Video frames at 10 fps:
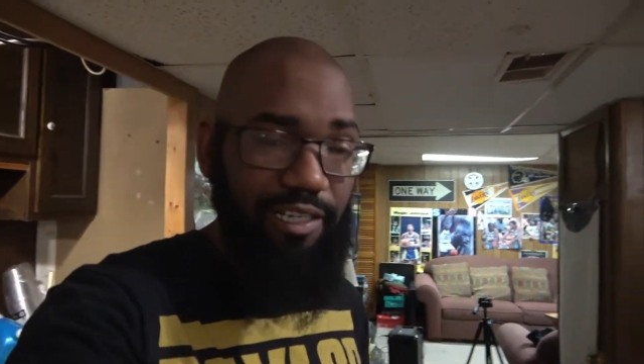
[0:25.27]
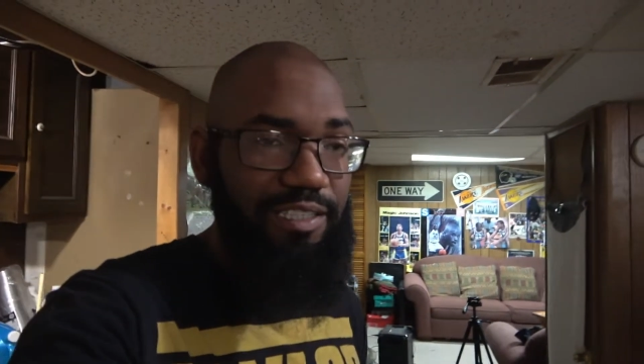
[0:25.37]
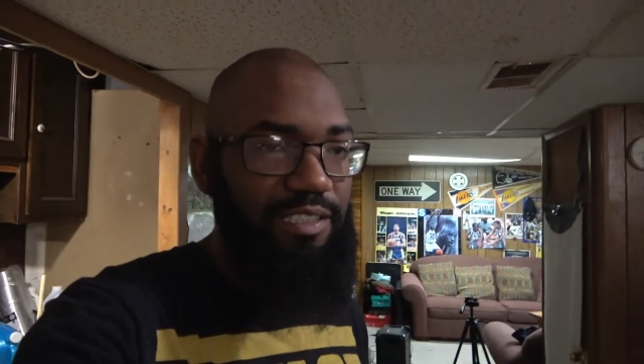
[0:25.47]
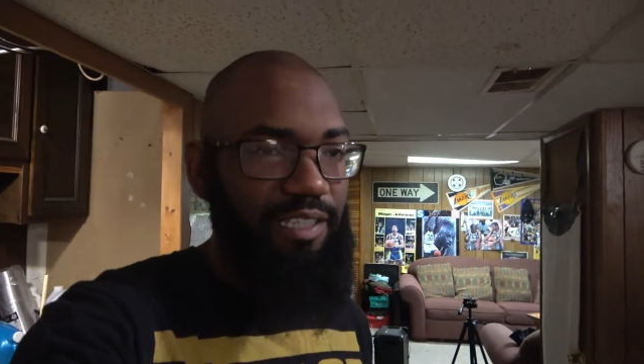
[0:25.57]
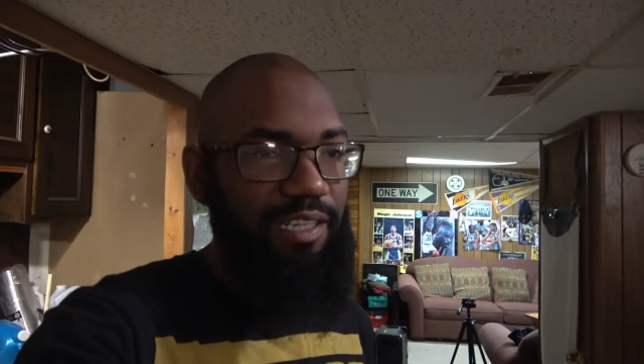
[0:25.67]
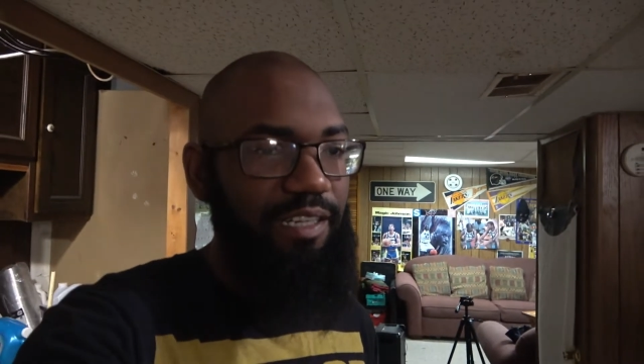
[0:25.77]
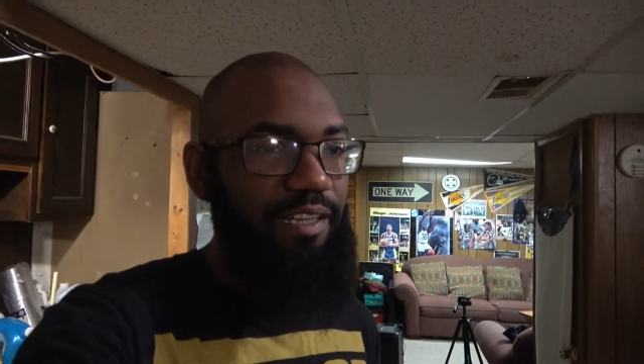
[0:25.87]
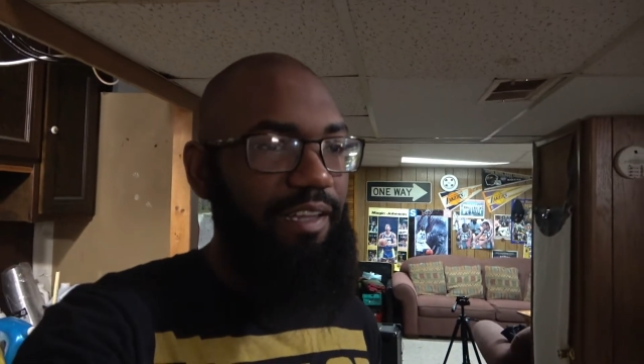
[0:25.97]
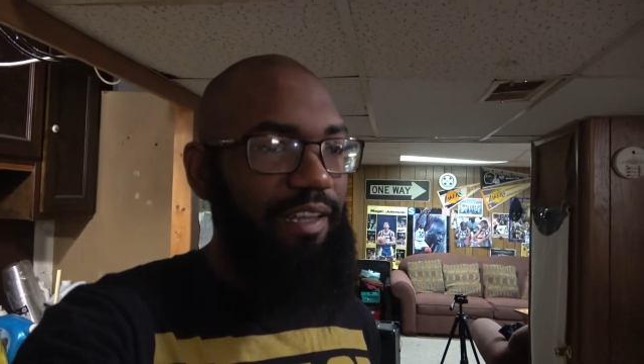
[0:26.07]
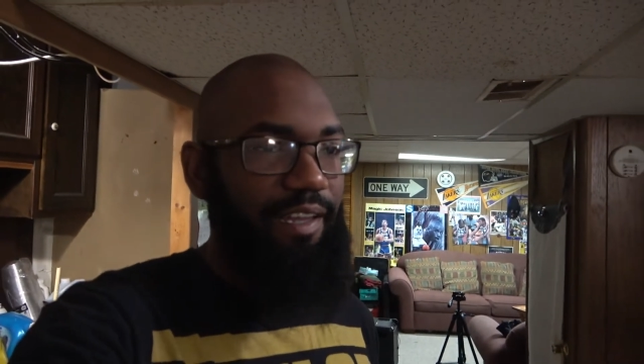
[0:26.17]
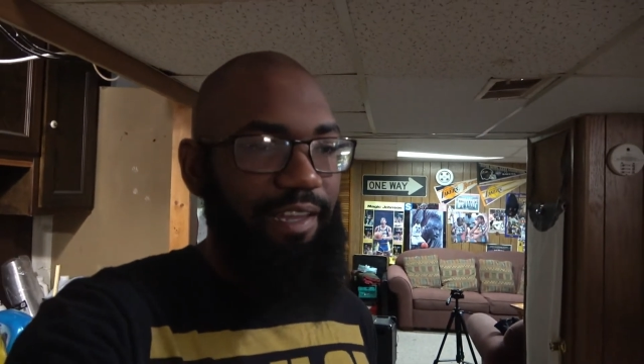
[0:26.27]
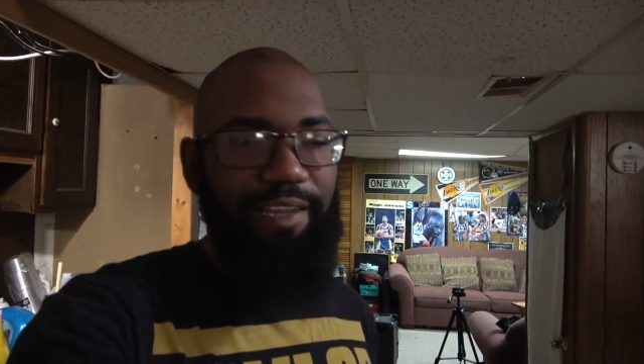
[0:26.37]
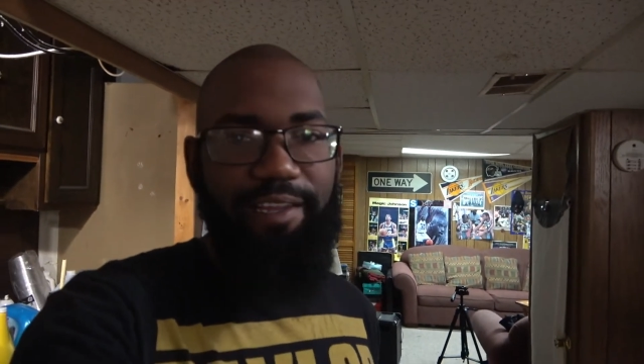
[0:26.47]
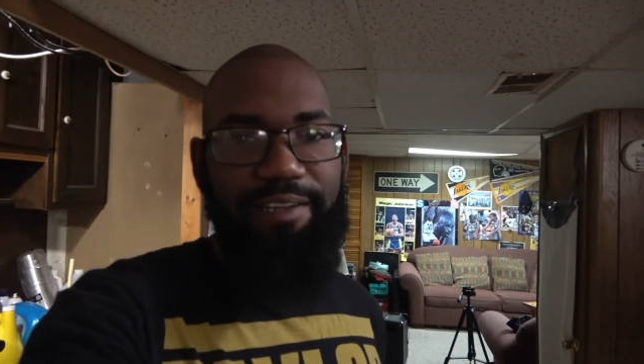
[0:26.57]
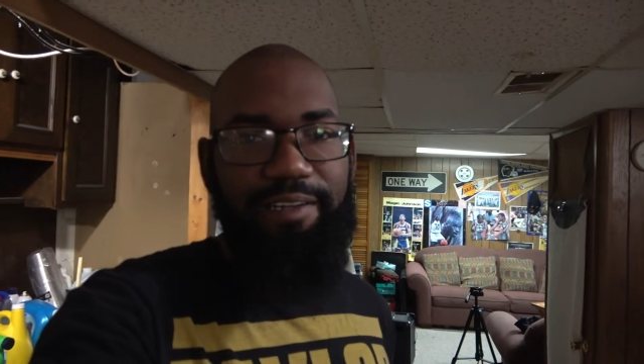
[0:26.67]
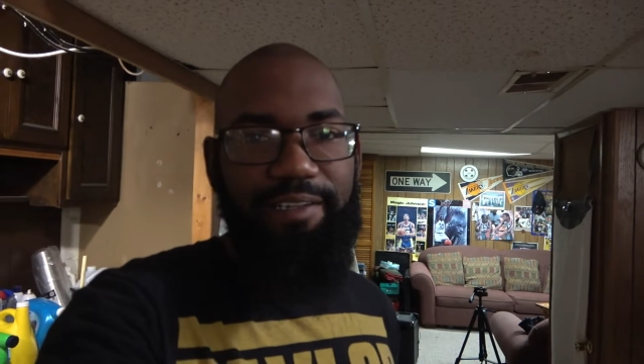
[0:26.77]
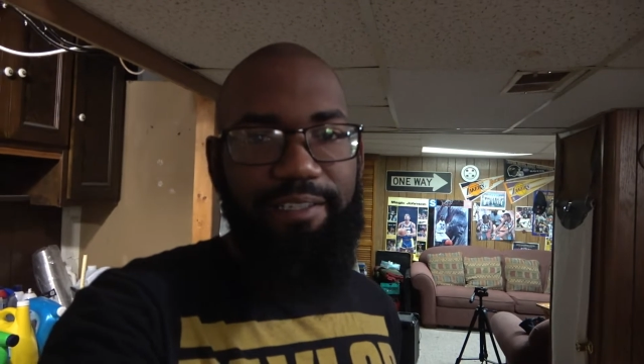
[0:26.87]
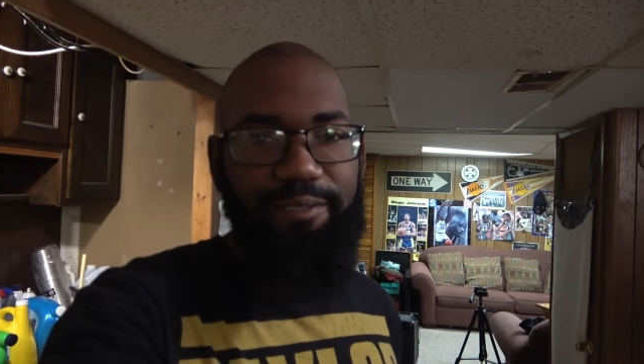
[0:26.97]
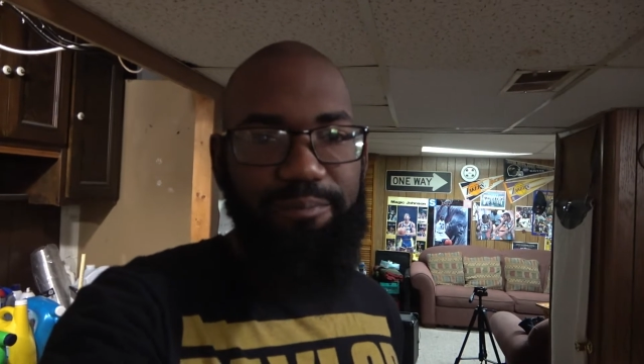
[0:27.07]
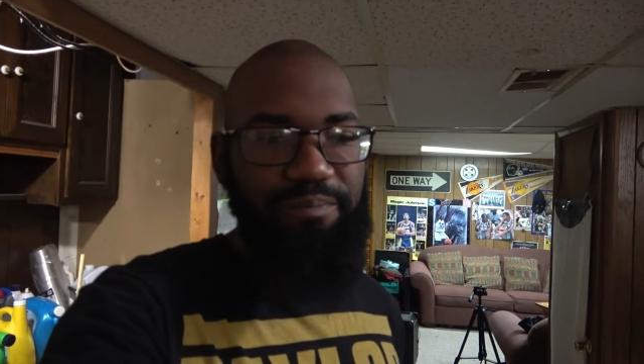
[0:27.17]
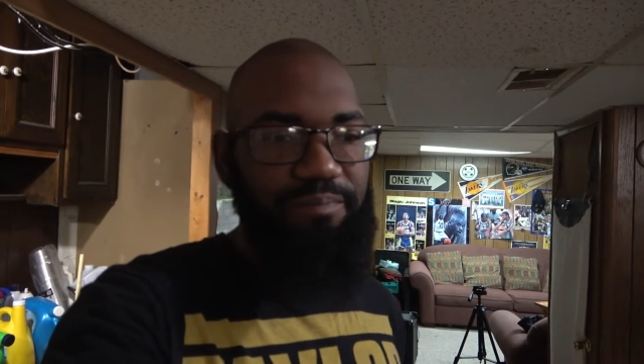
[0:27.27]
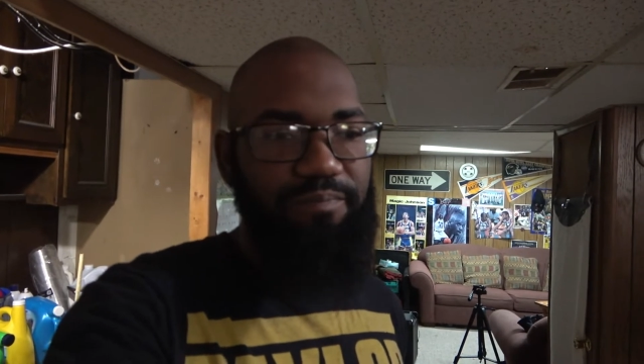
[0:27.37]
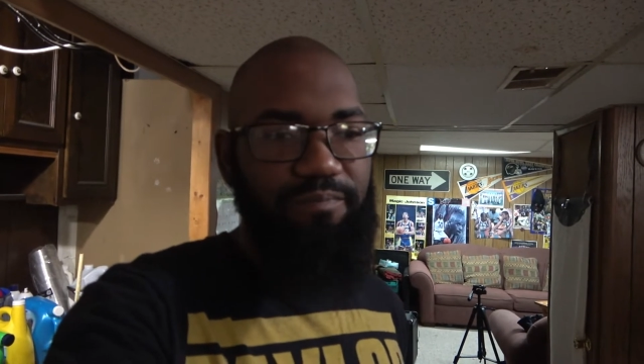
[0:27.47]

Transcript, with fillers: yesterday. And, um,